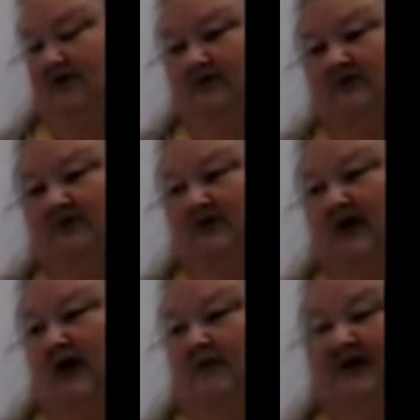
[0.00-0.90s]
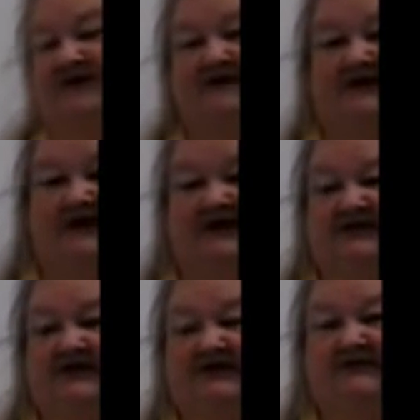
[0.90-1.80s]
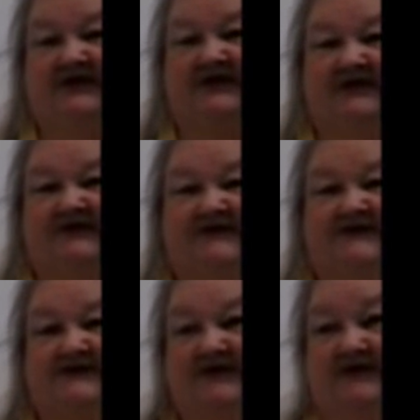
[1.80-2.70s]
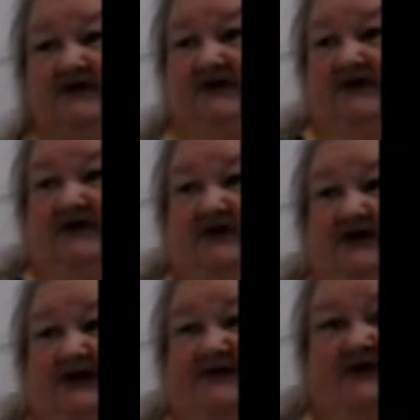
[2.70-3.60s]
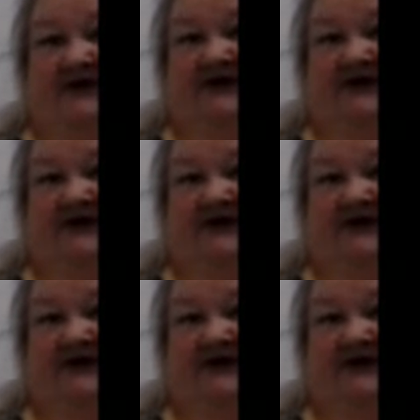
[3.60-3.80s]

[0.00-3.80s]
rude comments or anything, because it's not